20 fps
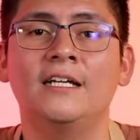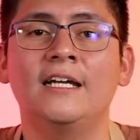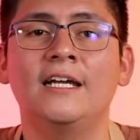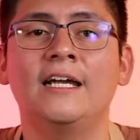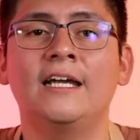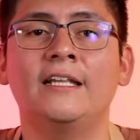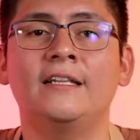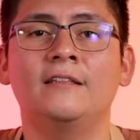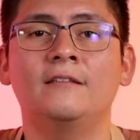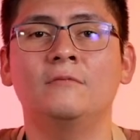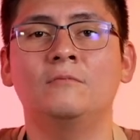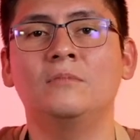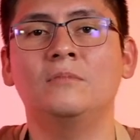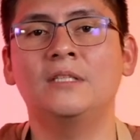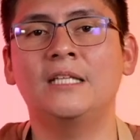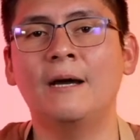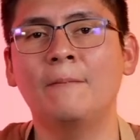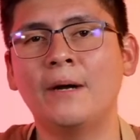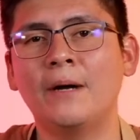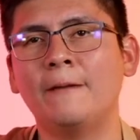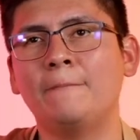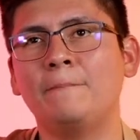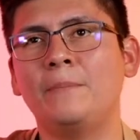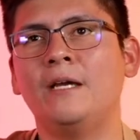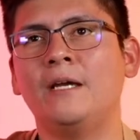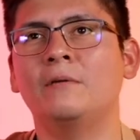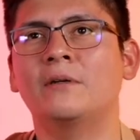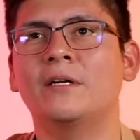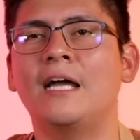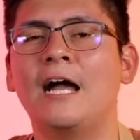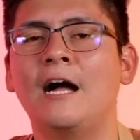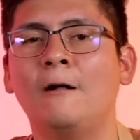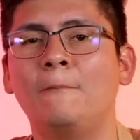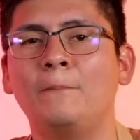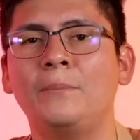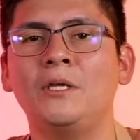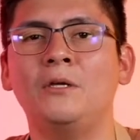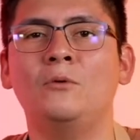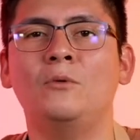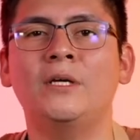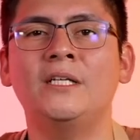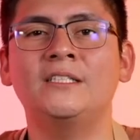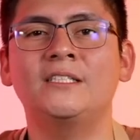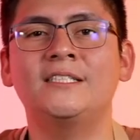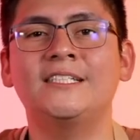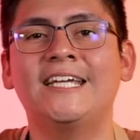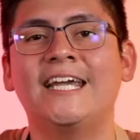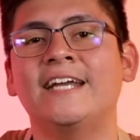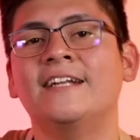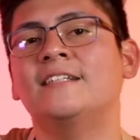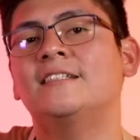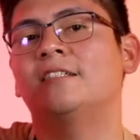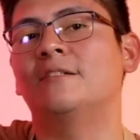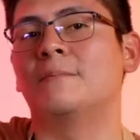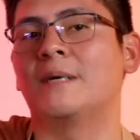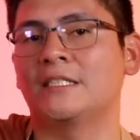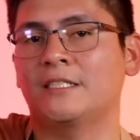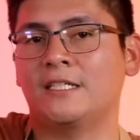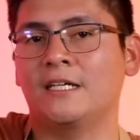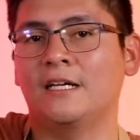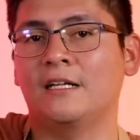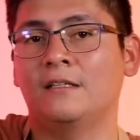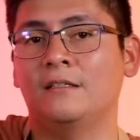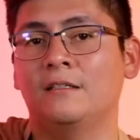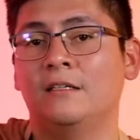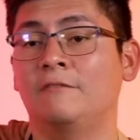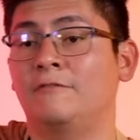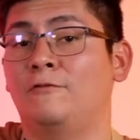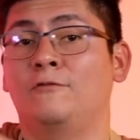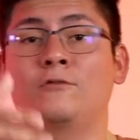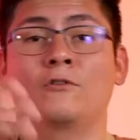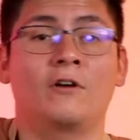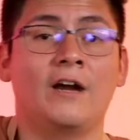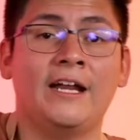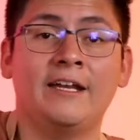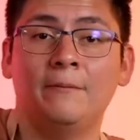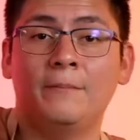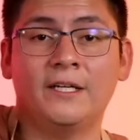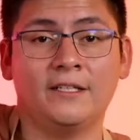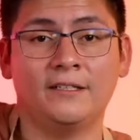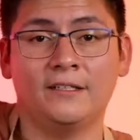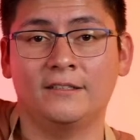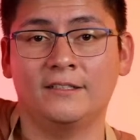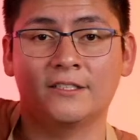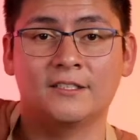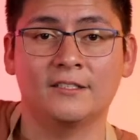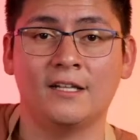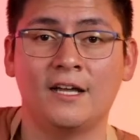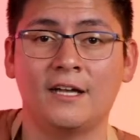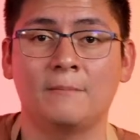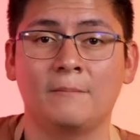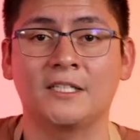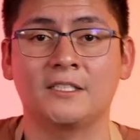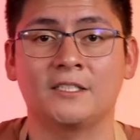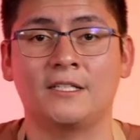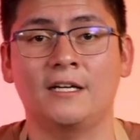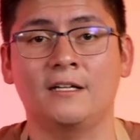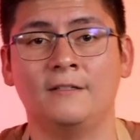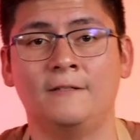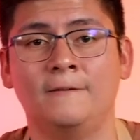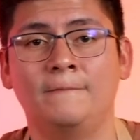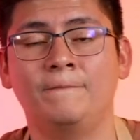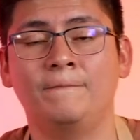And that might be able to help you into getting to mezcal, if for anybody that doesn't like mezcal.